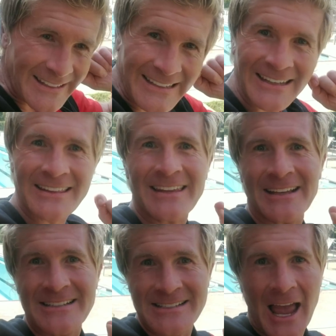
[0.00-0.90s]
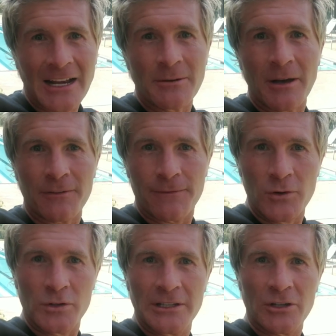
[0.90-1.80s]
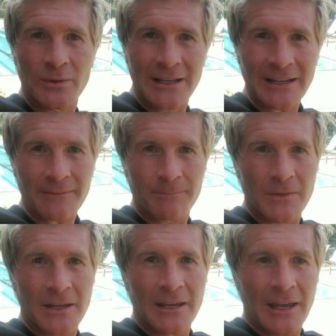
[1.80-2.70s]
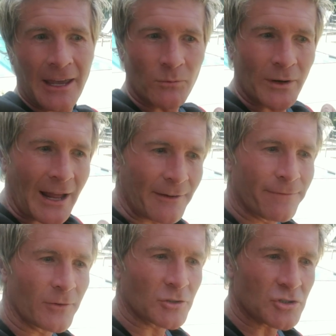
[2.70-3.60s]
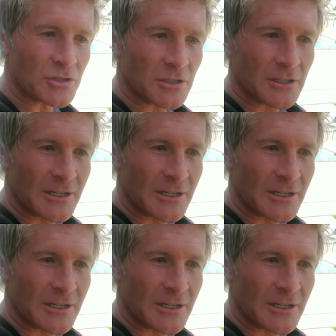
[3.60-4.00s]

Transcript: getting the exact amount of food that you're eating. And when I first,